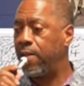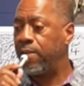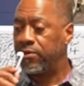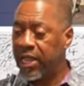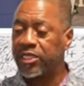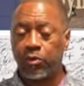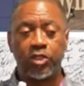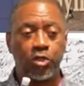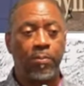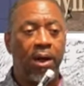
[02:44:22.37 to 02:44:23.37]
That's what
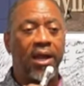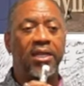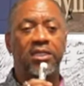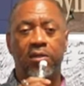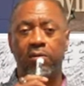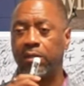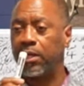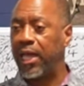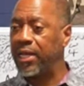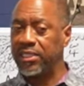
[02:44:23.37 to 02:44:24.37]
you bought into.
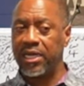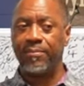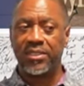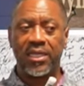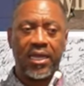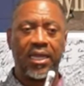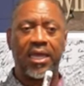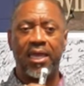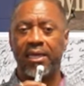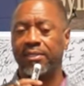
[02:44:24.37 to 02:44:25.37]
At least let me say to kids.